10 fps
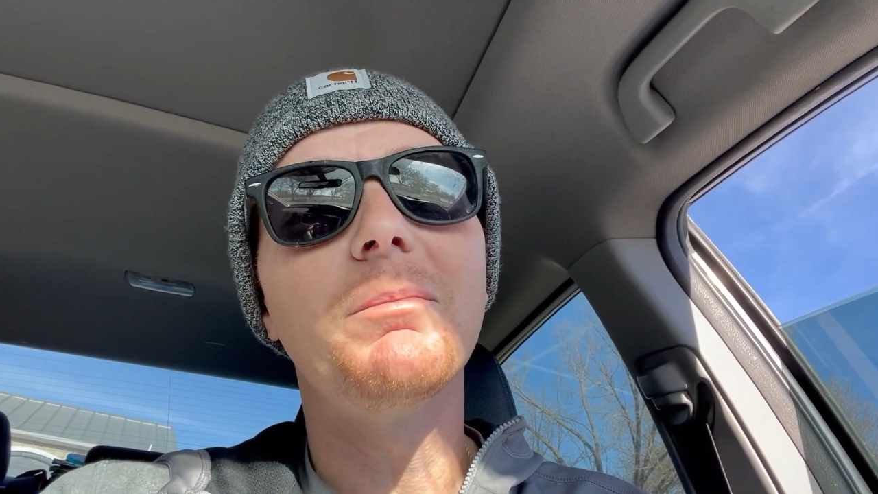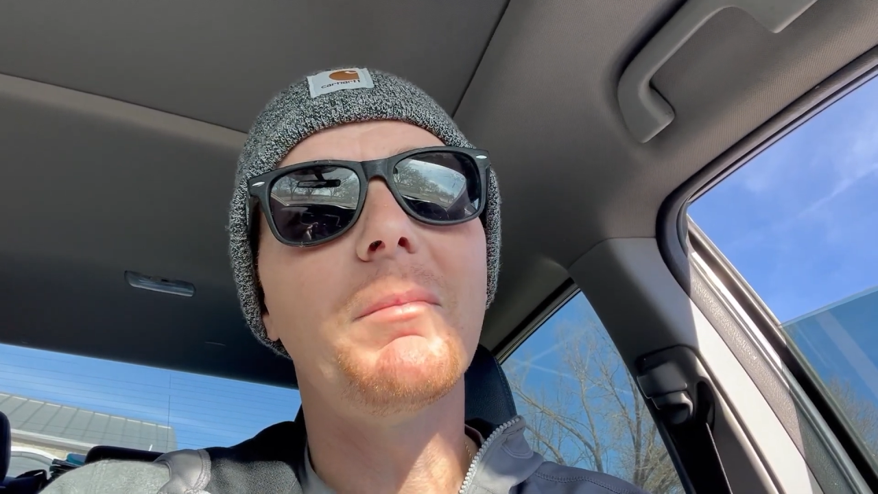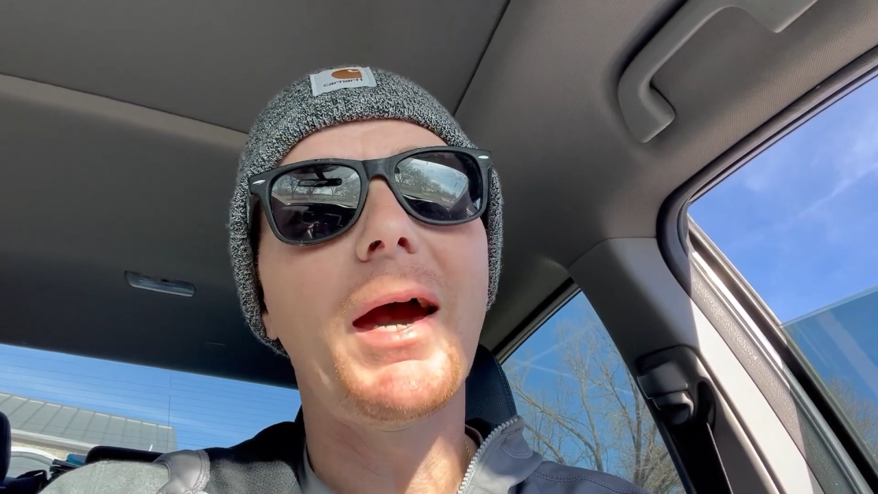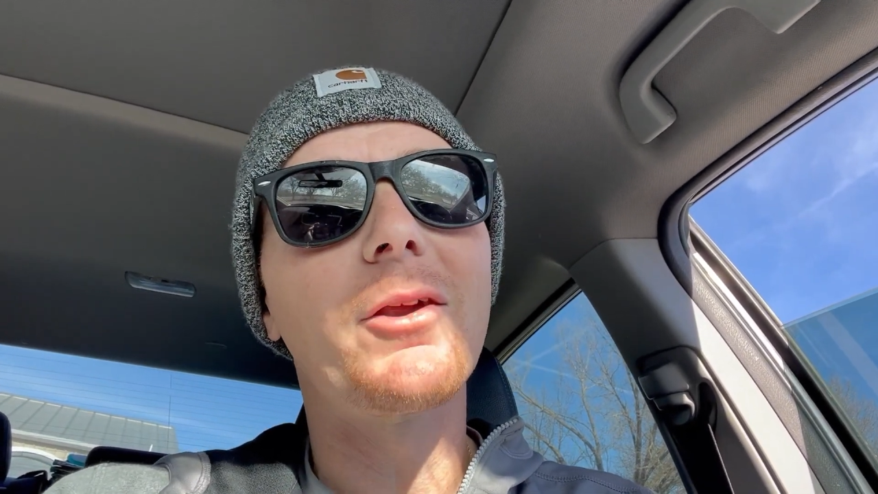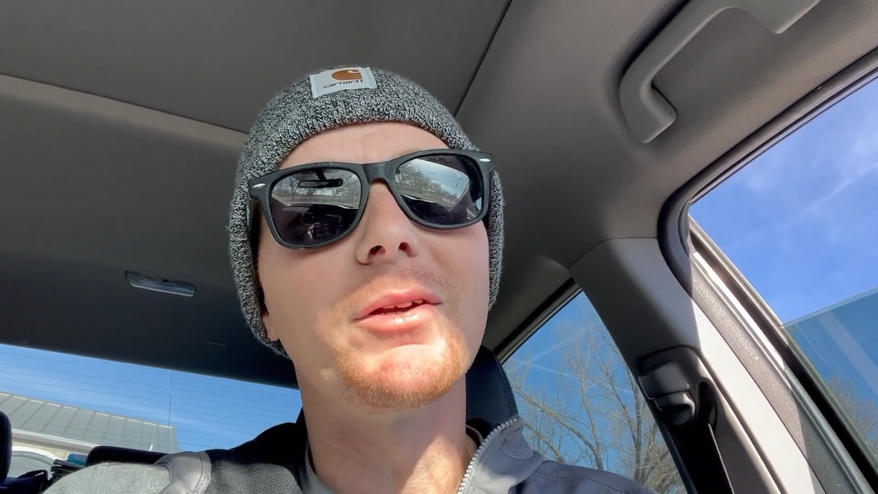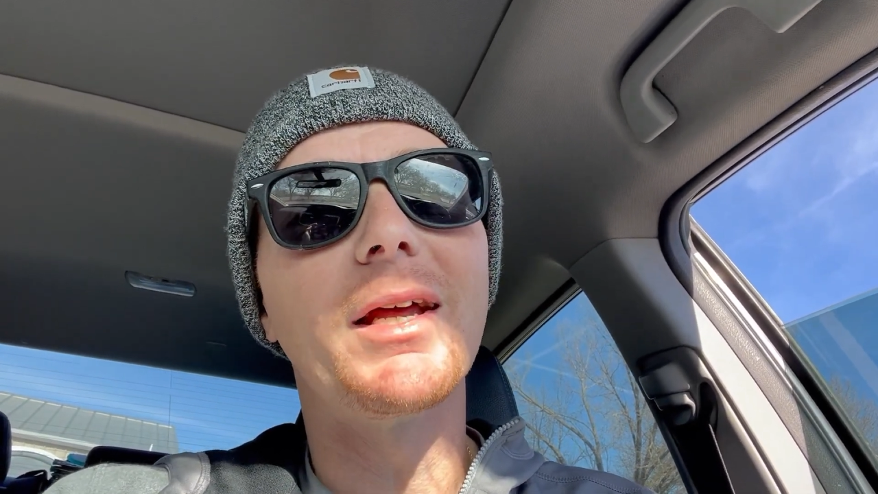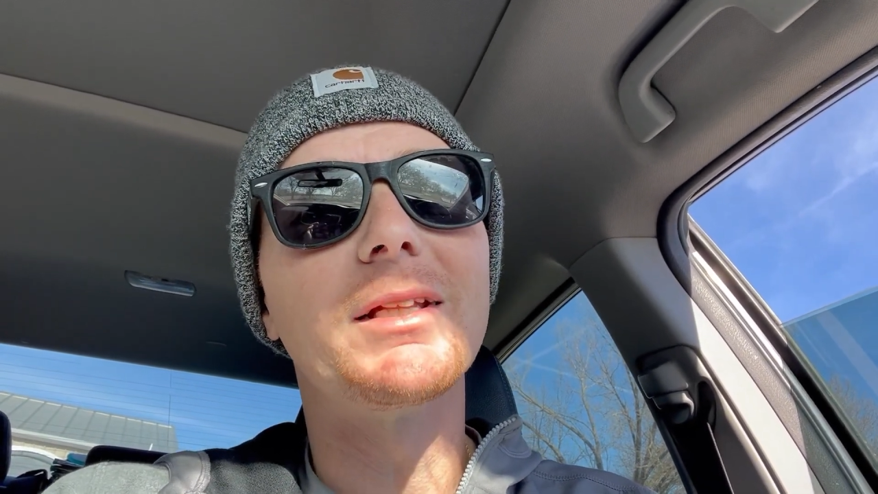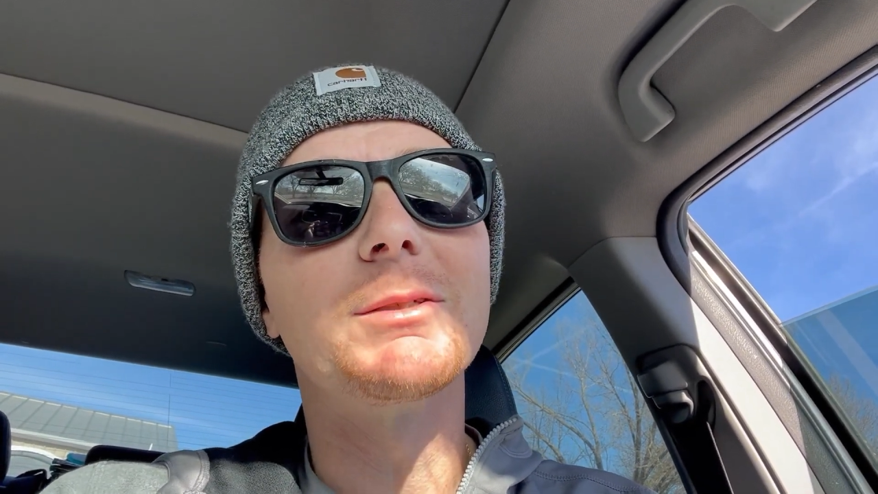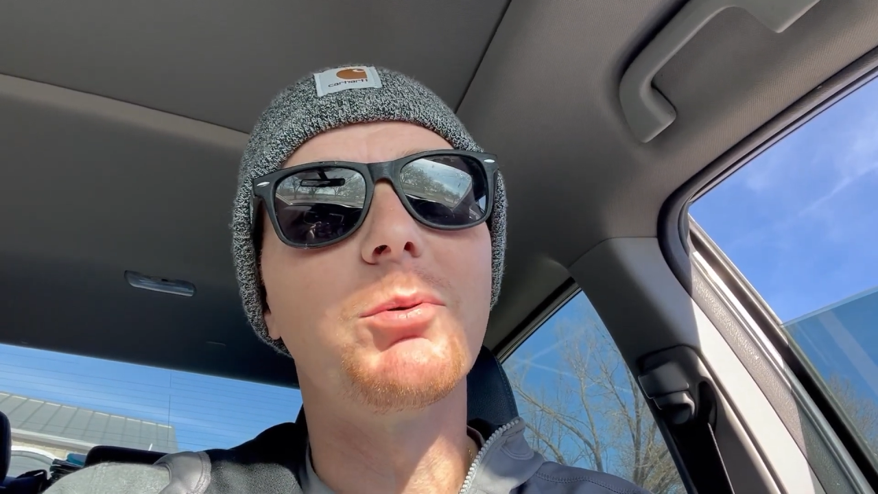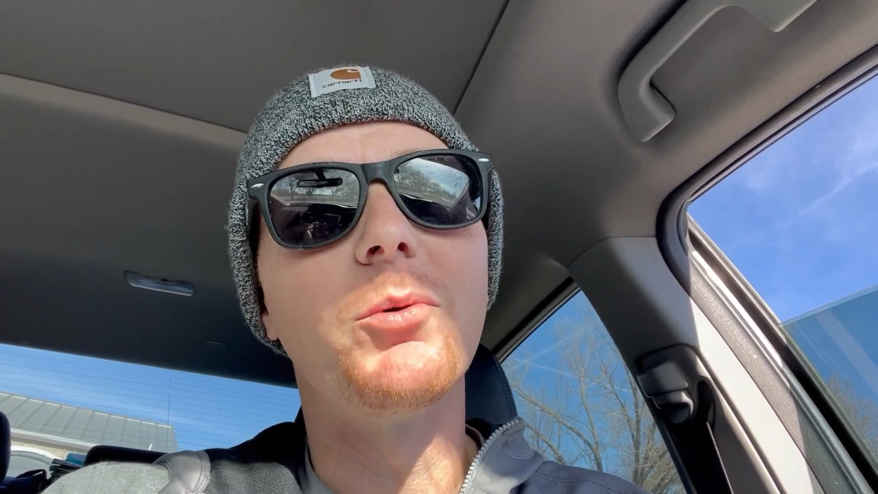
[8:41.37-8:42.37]
mattering at
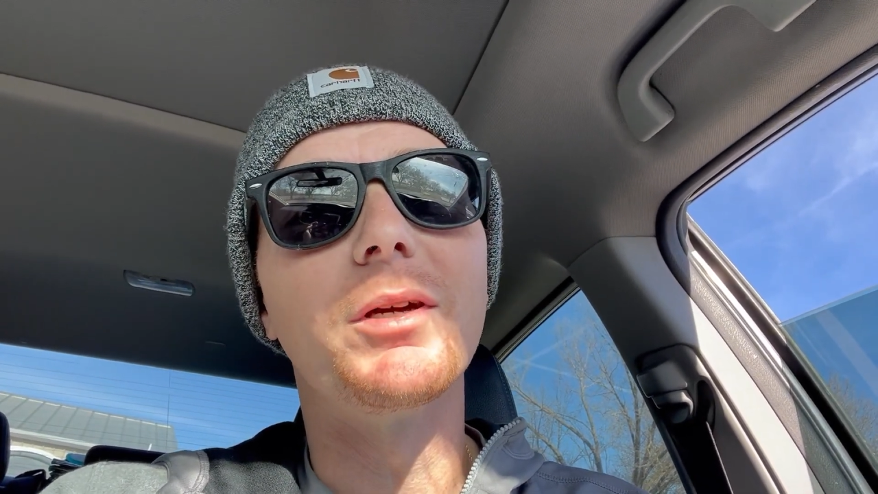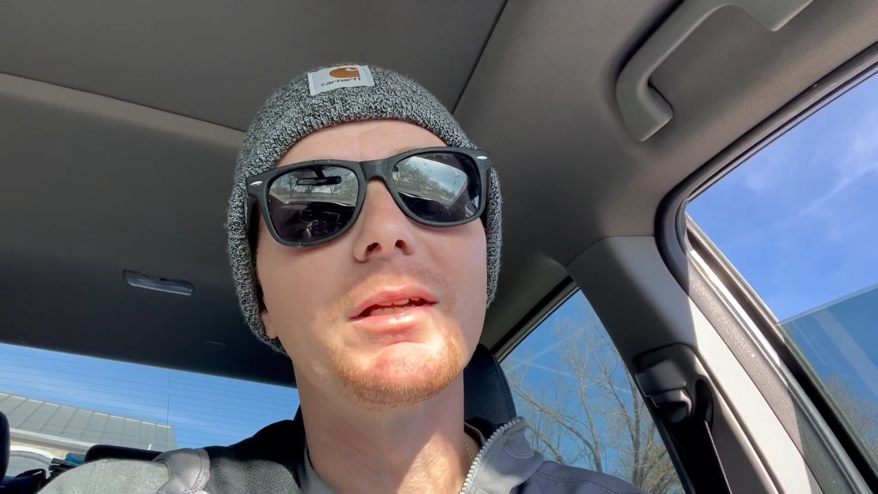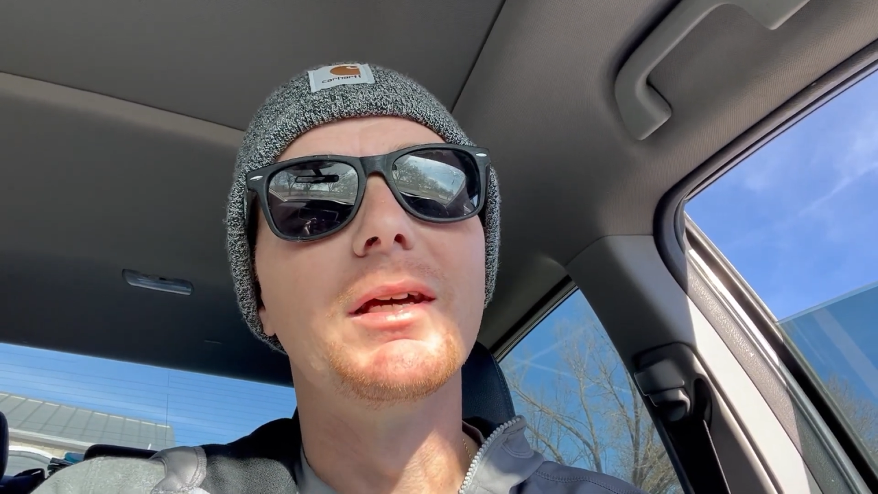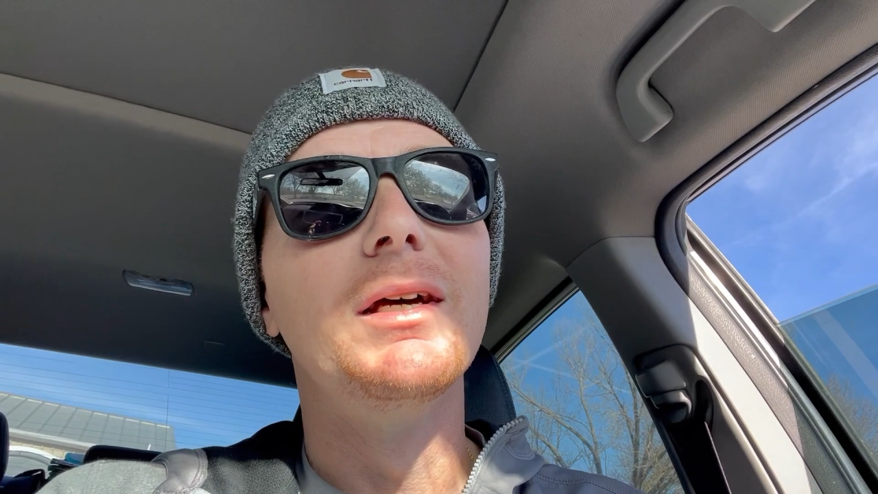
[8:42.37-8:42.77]
this point.